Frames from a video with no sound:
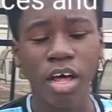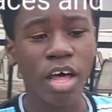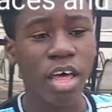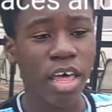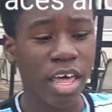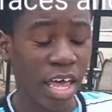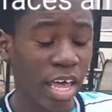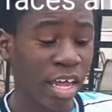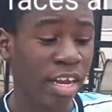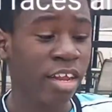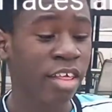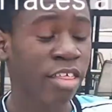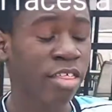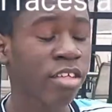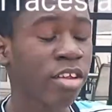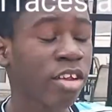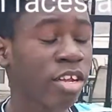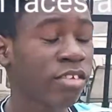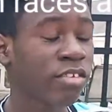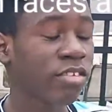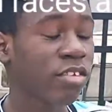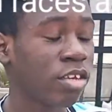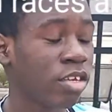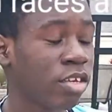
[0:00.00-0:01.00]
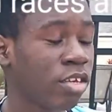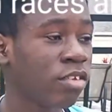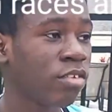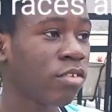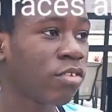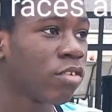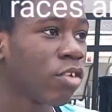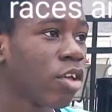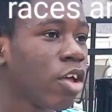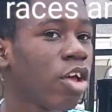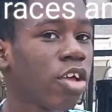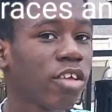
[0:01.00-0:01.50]
and ethnicities.
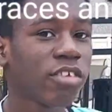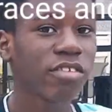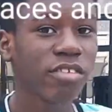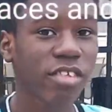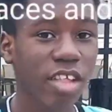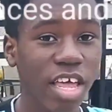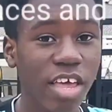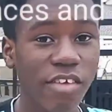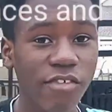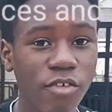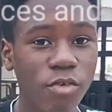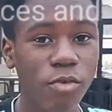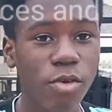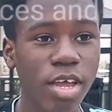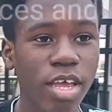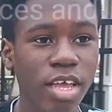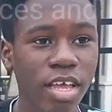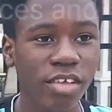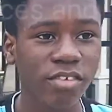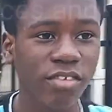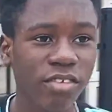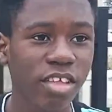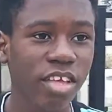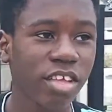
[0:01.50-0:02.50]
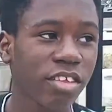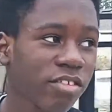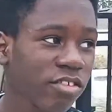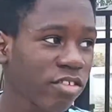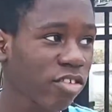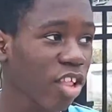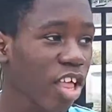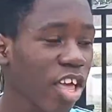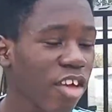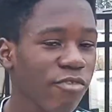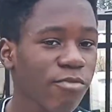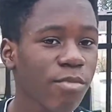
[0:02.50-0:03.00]
Slavery is the
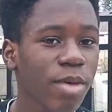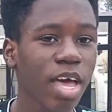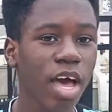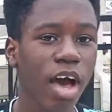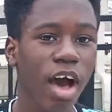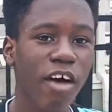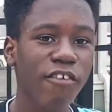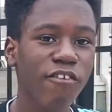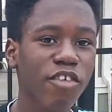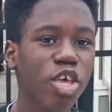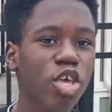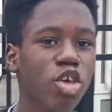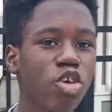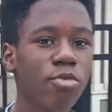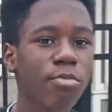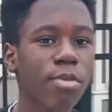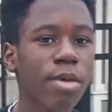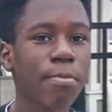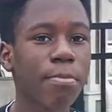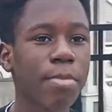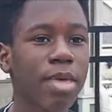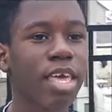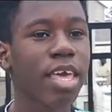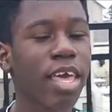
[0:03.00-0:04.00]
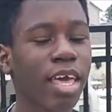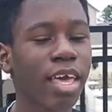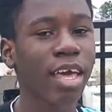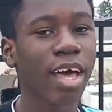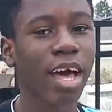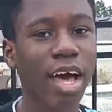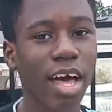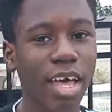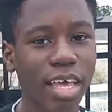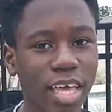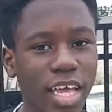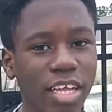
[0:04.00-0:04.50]
enslavement of a human
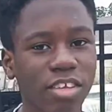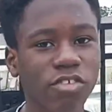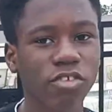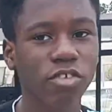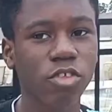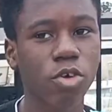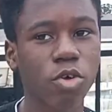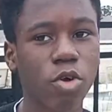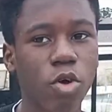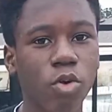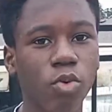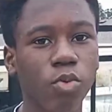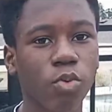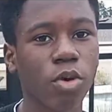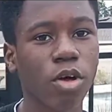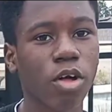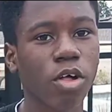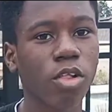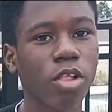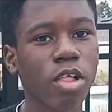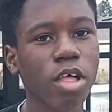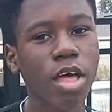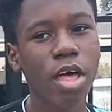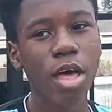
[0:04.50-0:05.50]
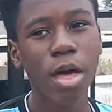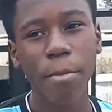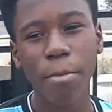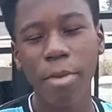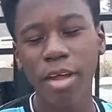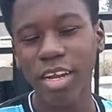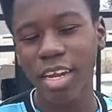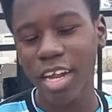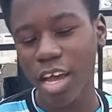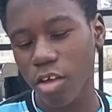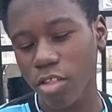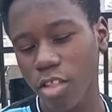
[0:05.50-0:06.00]
being against their own will.
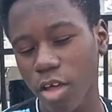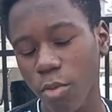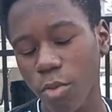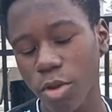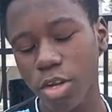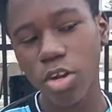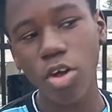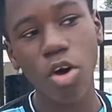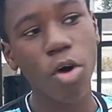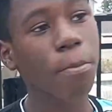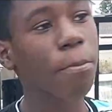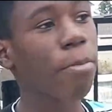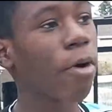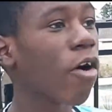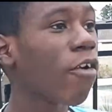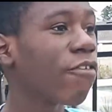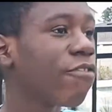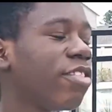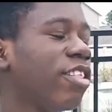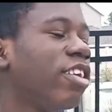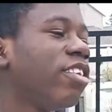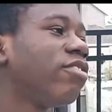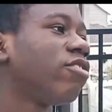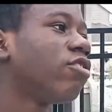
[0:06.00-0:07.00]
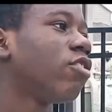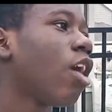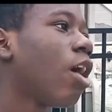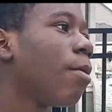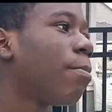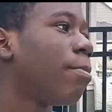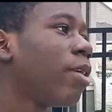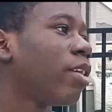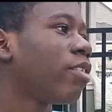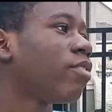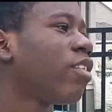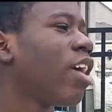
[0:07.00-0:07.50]
But now that we know both these
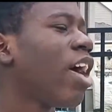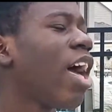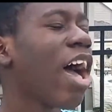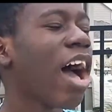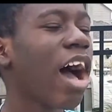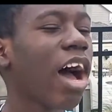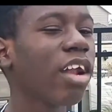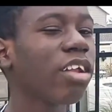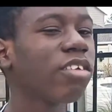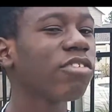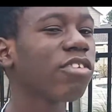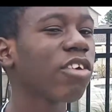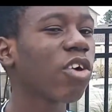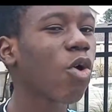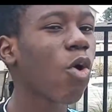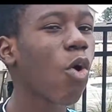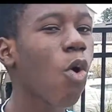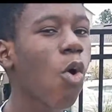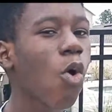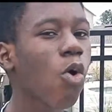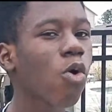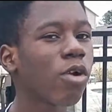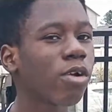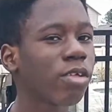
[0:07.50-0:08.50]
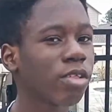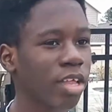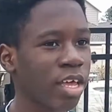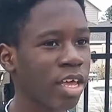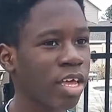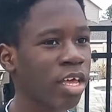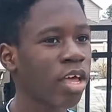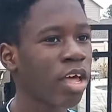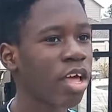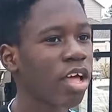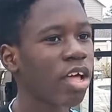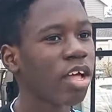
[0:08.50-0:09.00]
topics, how does it
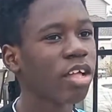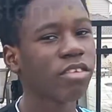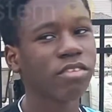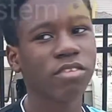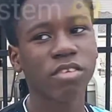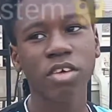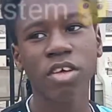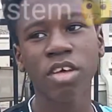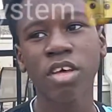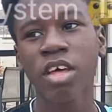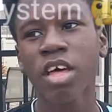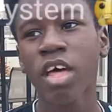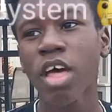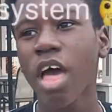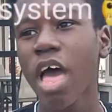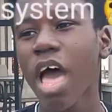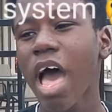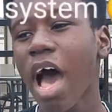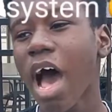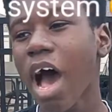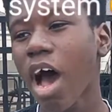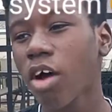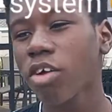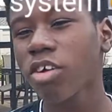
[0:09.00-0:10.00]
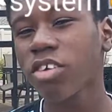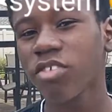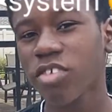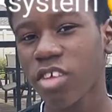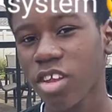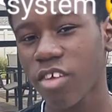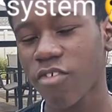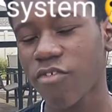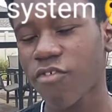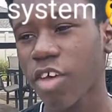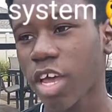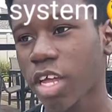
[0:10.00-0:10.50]
correlate to how does
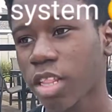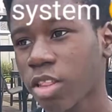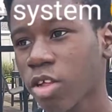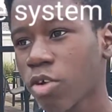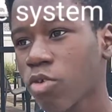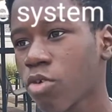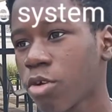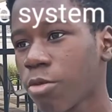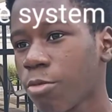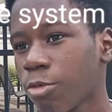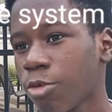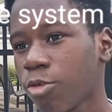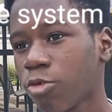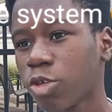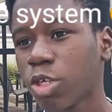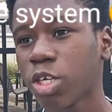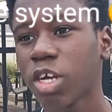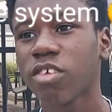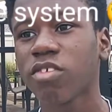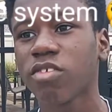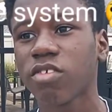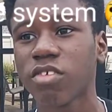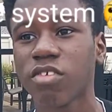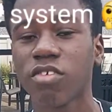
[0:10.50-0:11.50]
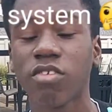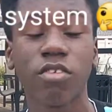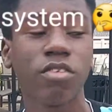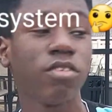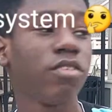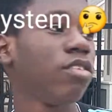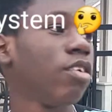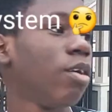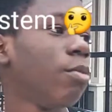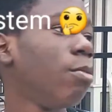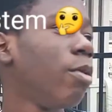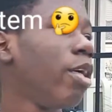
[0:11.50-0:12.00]
it affect the criminal justice
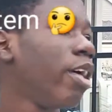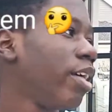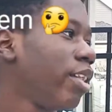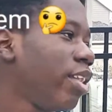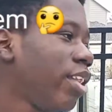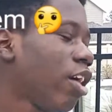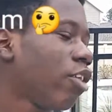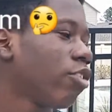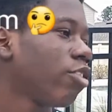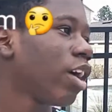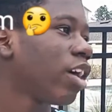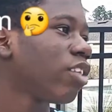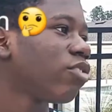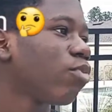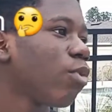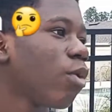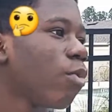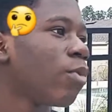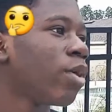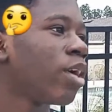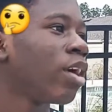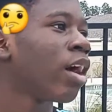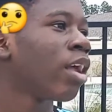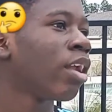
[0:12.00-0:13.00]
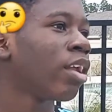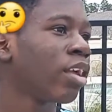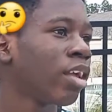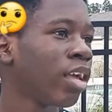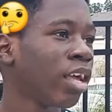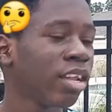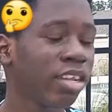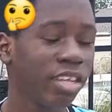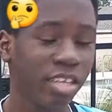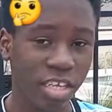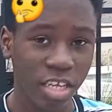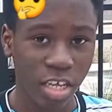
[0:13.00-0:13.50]
system? Now that's what we got to
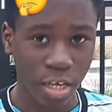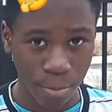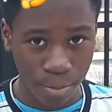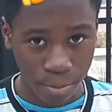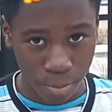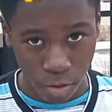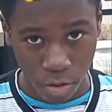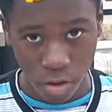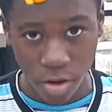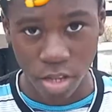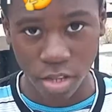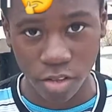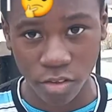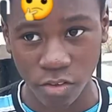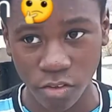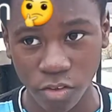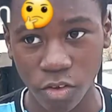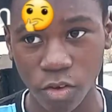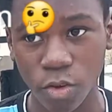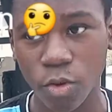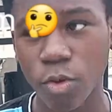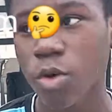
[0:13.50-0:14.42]
get deeper into.